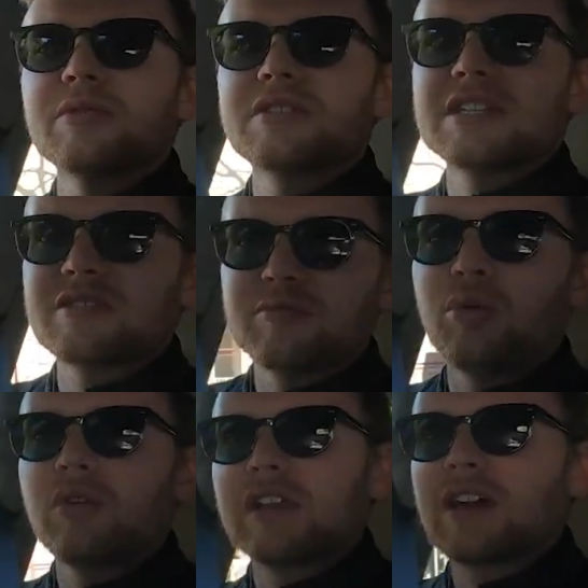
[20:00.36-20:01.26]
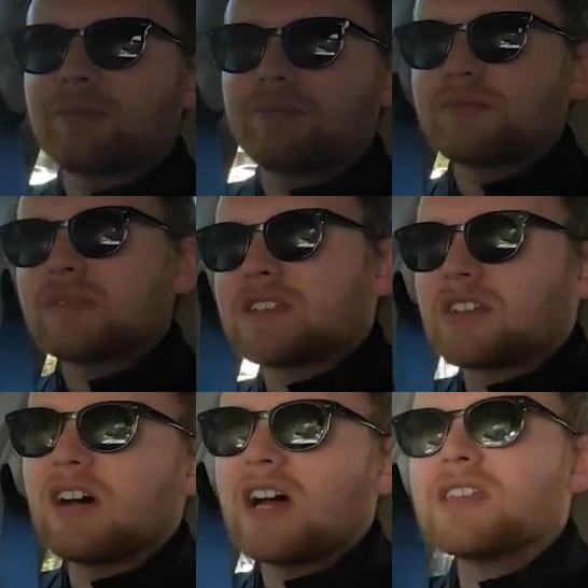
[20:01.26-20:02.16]
wheel just isn't pointing up as
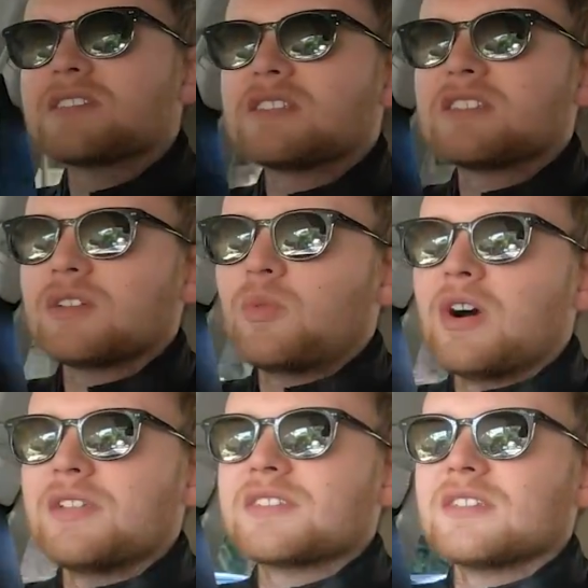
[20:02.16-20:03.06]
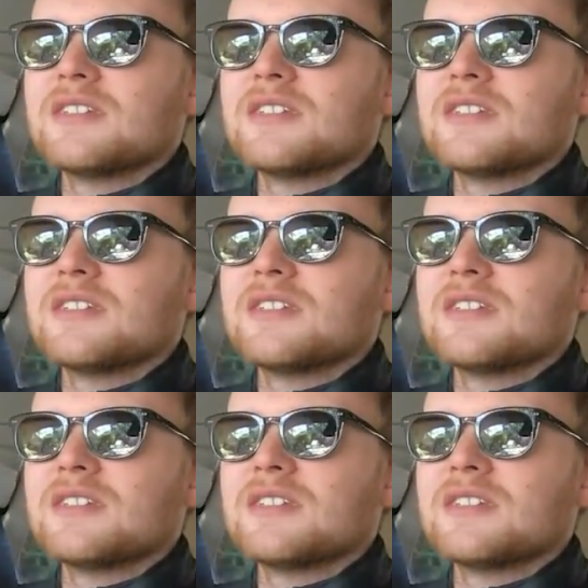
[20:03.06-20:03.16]
high as the Tiguan's, and